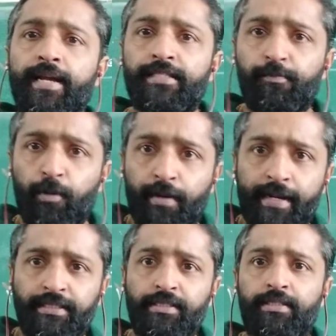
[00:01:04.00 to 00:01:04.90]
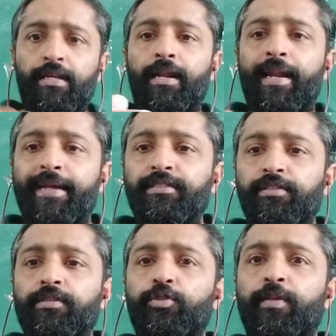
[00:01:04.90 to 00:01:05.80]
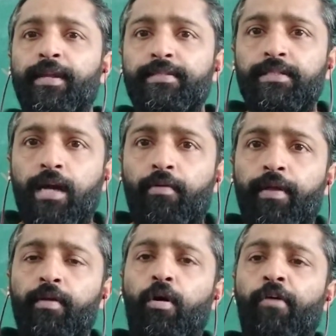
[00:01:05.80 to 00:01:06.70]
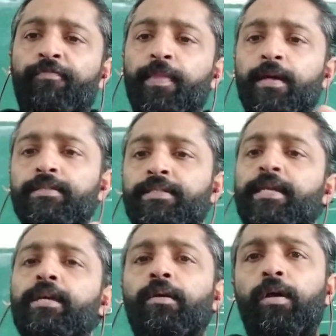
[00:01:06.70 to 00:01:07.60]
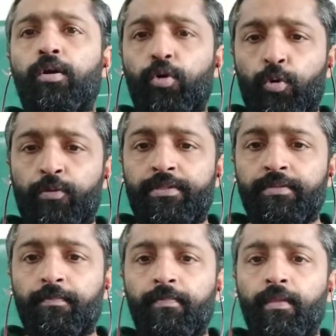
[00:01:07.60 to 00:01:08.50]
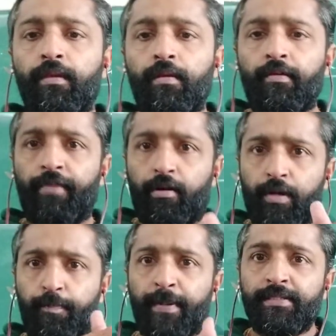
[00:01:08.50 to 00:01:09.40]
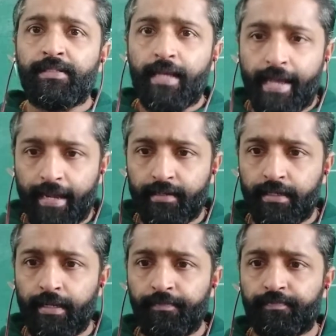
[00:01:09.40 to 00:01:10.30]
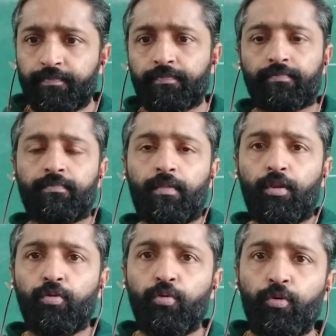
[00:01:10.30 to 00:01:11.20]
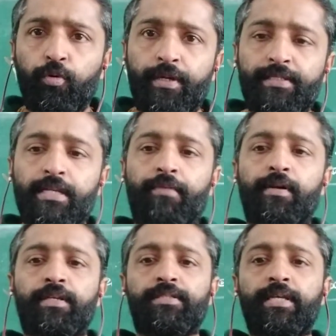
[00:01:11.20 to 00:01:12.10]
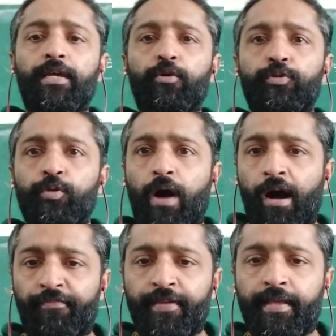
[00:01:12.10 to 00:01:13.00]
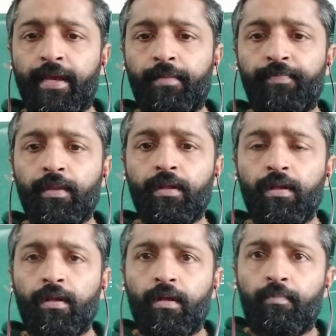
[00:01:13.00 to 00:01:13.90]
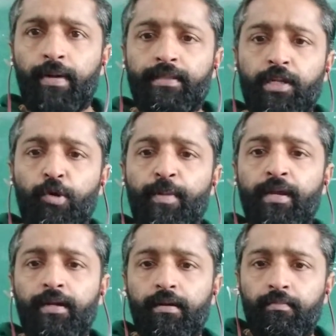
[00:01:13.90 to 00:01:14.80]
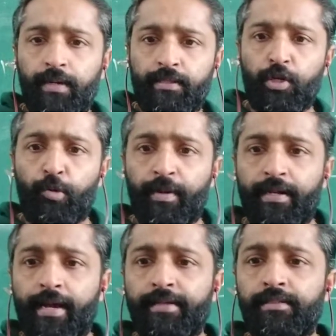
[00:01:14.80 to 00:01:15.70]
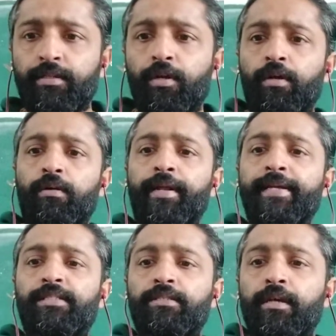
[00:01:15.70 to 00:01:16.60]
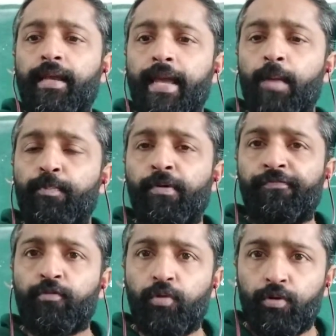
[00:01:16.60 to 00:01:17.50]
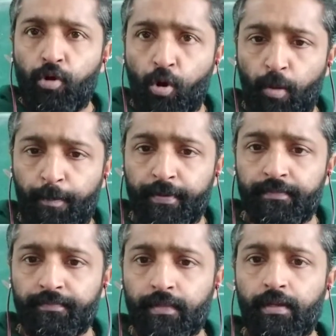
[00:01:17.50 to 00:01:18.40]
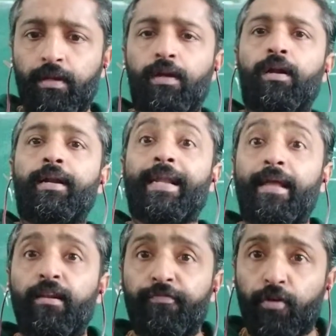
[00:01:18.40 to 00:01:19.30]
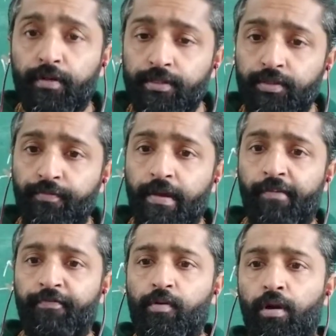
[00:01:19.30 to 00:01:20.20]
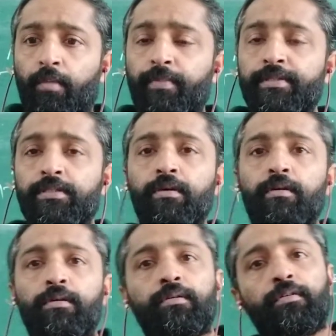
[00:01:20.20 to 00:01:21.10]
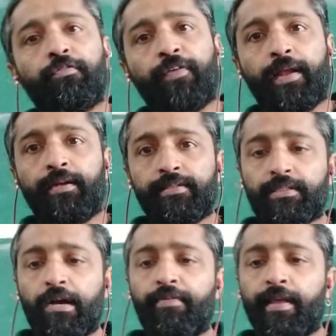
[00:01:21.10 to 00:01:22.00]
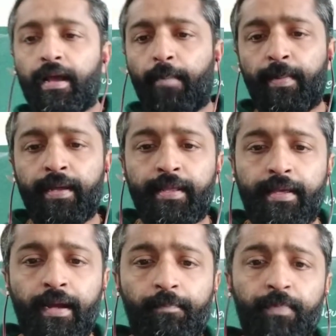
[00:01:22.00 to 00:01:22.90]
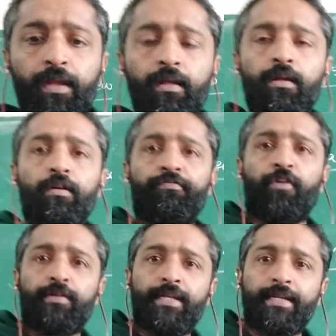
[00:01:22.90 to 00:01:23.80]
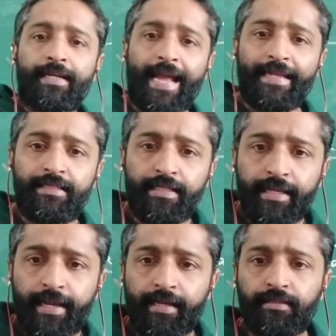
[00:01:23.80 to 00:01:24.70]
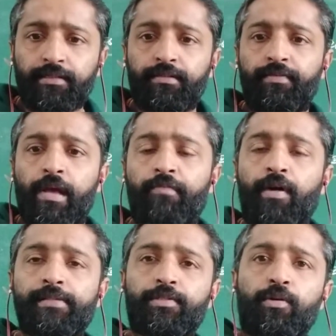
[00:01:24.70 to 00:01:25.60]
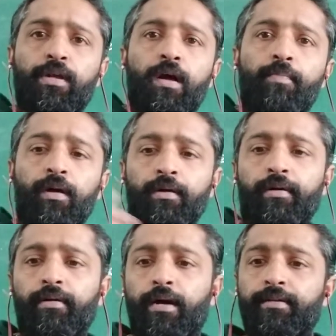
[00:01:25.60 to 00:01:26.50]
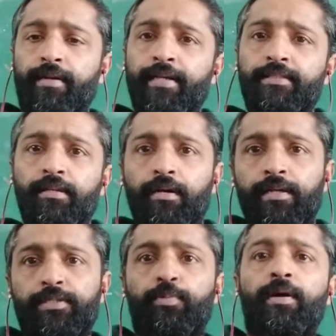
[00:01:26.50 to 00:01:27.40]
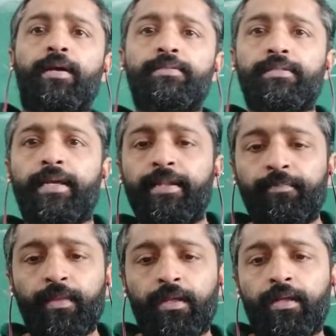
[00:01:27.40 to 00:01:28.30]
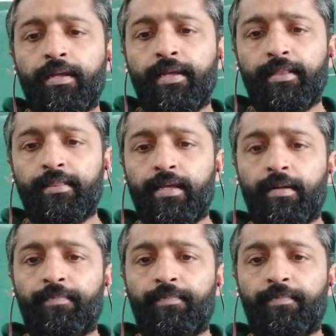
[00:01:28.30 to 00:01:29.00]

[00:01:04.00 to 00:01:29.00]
explorations led to the discovery of sea routes. We have got Prince Henry, who discovered the sea route to Africa. Bartholomew Dias reached Cape of Good Hope. 1942 we have Columbus discovering America. 1498 we have Vasco da Gama reaching as far as in India.